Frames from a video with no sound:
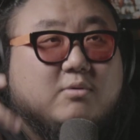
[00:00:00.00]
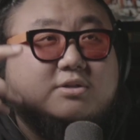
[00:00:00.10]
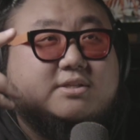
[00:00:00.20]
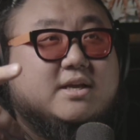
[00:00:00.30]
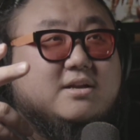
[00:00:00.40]
I
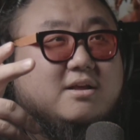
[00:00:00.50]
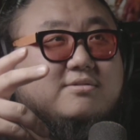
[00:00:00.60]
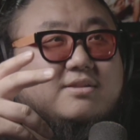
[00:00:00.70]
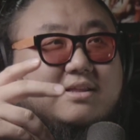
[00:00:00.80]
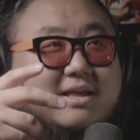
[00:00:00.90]
will say
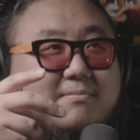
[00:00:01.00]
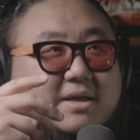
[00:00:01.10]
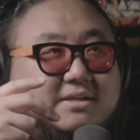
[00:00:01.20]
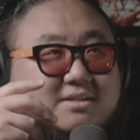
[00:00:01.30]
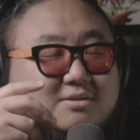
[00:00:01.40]
another thing that
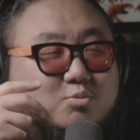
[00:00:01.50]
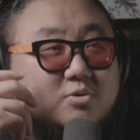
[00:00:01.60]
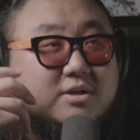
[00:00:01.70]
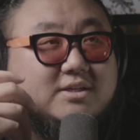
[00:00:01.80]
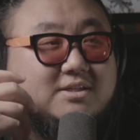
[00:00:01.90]
makes this
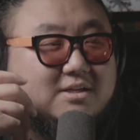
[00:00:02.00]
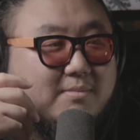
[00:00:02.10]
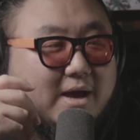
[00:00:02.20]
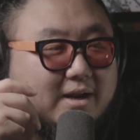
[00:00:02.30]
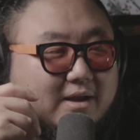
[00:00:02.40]
really
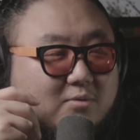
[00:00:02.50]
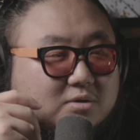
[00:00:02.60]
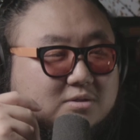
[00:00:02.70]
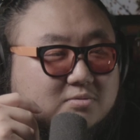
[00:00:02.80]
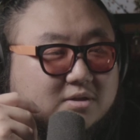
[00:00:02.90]
cinematic
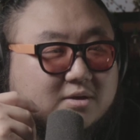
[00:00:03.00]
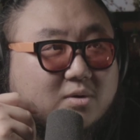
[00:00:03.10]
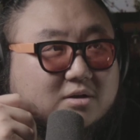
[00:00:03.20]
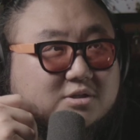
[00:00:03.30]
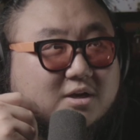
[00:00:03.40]
and what's really
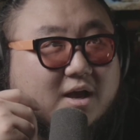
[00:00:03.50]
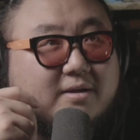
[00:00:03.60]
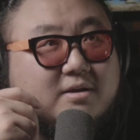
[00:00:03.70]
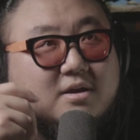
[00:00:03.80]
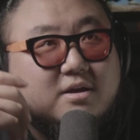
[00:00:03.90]
well
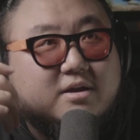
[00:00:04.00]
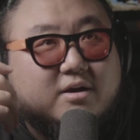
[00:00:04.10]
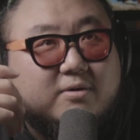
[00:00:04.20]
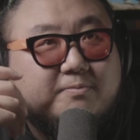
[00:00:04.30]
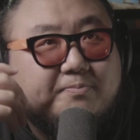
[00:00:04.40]
shot, you
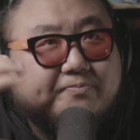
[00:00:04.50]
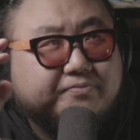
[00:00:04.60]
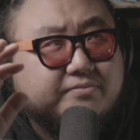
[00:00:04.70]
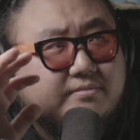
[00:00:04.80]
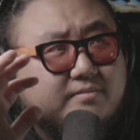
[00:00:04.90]
know,
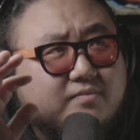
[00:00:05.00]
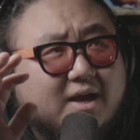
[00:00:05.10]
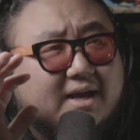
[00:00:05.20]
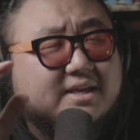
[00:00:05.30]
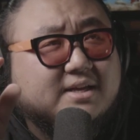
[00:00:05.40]

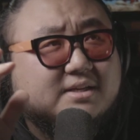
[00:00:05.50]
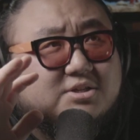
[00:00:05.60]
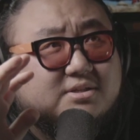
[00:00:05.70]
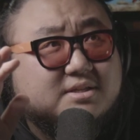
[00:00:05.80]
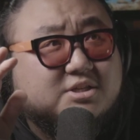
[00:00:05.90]
I think
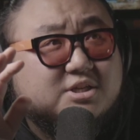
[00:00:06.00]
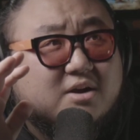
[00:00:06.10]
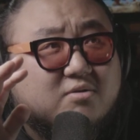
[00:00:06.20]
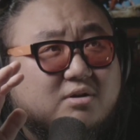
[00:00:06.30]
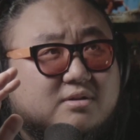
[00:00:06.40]
just in
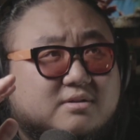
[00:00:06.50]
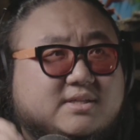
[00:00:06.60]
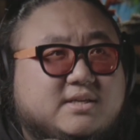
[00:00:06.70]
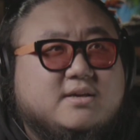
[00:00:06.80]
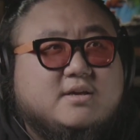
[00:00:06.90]
general,
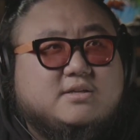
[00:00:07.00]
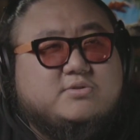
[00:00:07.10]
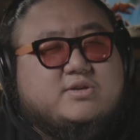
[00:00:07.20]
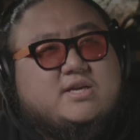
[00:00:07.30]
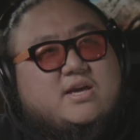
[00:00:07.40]
see,
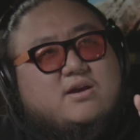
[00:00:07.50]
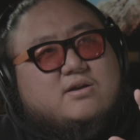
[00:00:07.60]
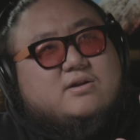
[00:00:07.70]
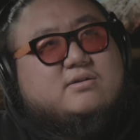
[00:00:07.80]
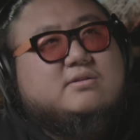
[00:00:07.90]
so
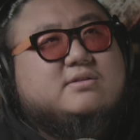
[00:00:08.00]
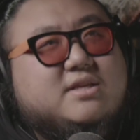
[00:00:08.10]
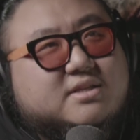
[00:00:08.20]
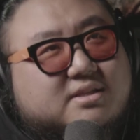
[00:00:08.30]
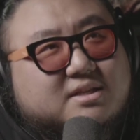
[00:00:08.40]
here,
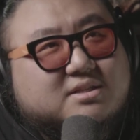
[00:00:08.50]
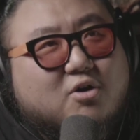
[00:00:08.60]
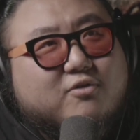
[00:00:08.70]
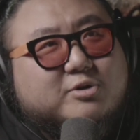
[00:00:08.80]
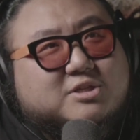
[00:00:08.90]
this
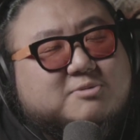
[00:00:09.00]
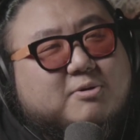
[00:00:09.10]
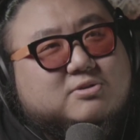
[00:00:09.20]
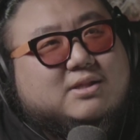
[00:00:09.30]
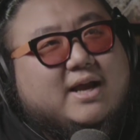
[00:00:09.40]

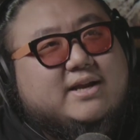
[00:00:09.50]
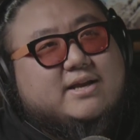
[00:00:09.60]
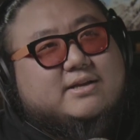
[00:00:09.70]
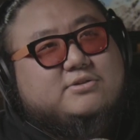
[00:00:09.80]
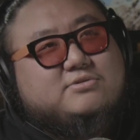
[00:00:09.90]
overexposed
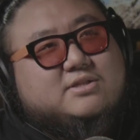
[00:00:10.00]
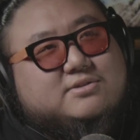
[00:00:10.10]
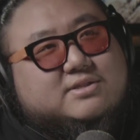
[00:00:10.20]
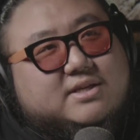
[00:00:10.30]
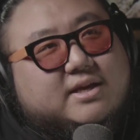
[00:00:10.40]
lighting, you
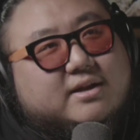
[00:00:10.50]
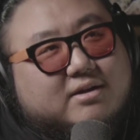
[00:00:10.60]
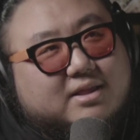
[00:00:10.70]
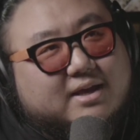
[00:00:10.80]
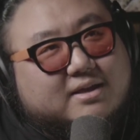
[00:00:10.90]
still see it
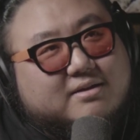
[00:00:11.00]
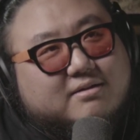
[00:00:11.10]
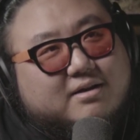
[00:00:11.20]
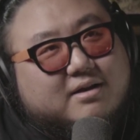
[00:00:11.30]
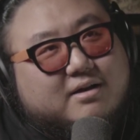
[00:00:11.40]
on
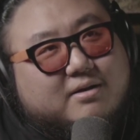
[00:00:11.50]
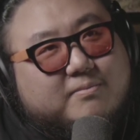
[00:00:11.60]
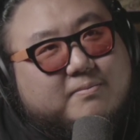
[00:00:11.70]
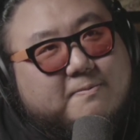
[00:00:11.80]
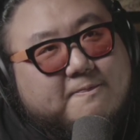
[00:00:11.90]
like
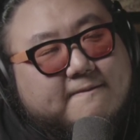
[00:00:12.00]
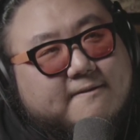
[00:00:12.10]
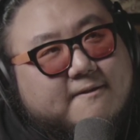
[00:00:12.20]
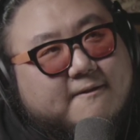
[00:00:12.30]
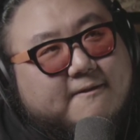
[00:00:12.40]

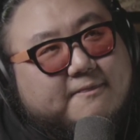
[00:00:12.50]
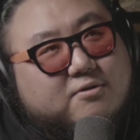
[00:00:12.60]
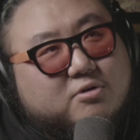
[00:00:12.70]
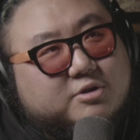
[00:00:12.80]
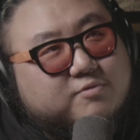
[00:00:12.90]

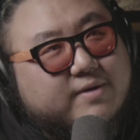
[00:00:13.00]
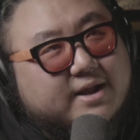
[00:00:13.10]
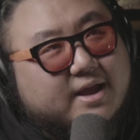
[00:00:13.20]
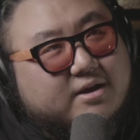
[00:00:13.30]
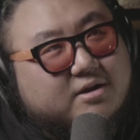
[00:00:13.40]
the girl with the
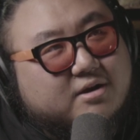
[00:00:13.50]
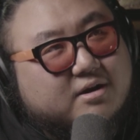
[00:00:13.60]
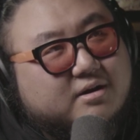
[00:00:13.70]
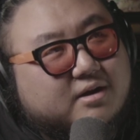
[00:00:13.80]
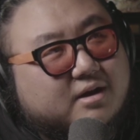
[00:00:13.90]
red
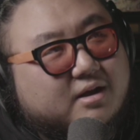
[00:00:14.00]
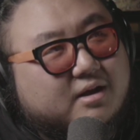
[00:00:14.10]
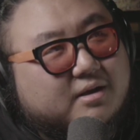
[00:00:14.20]
hair.